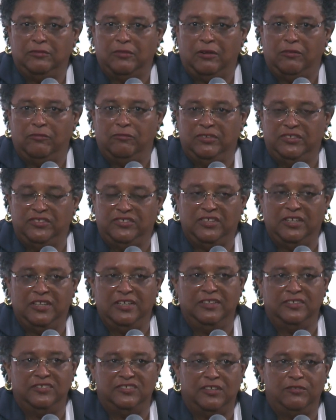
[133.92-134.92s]

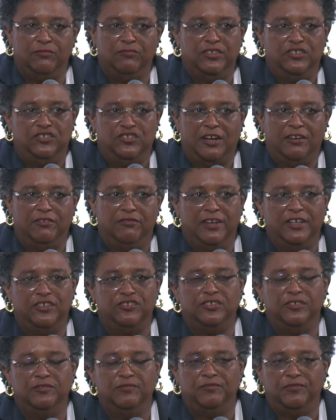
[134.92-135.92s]
resilience and
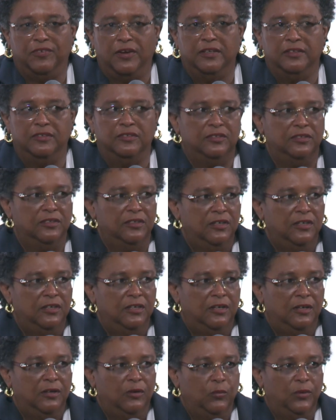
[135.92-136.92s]
regeneration fund,
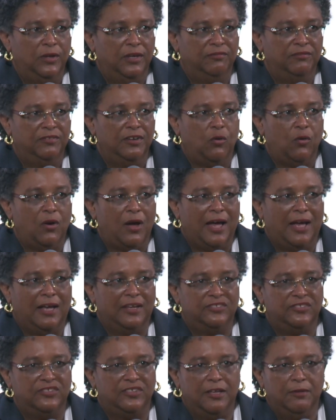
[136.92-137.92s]
we have now
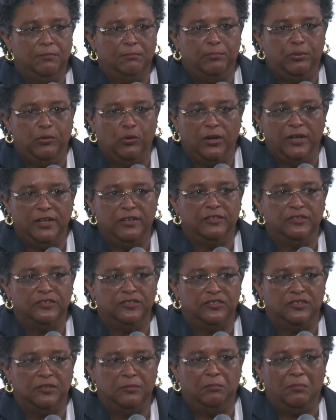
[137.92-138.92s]
asked
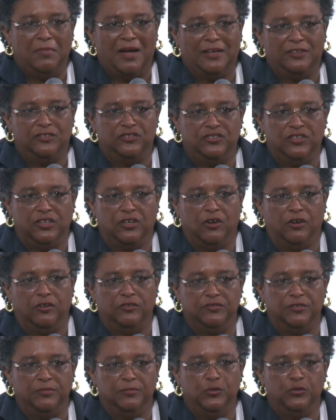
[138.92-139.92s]
employers to match the
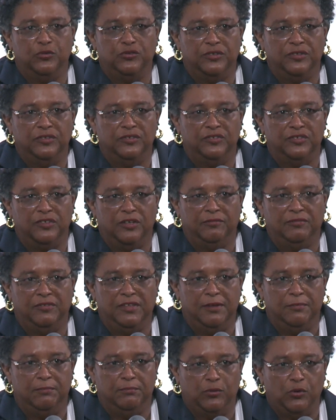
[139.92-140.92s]
contributions of
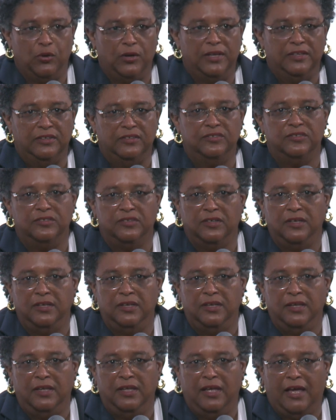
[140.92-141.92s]
the employees,
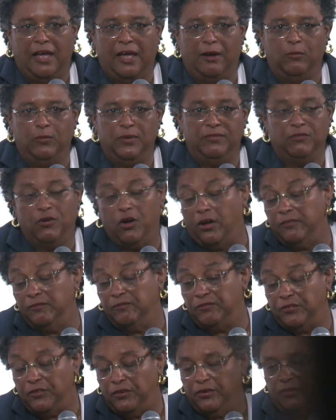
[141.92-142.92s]
and we've gone
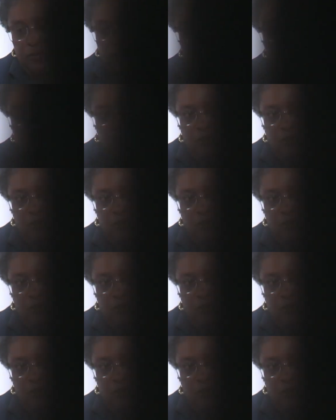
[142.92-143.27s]
further.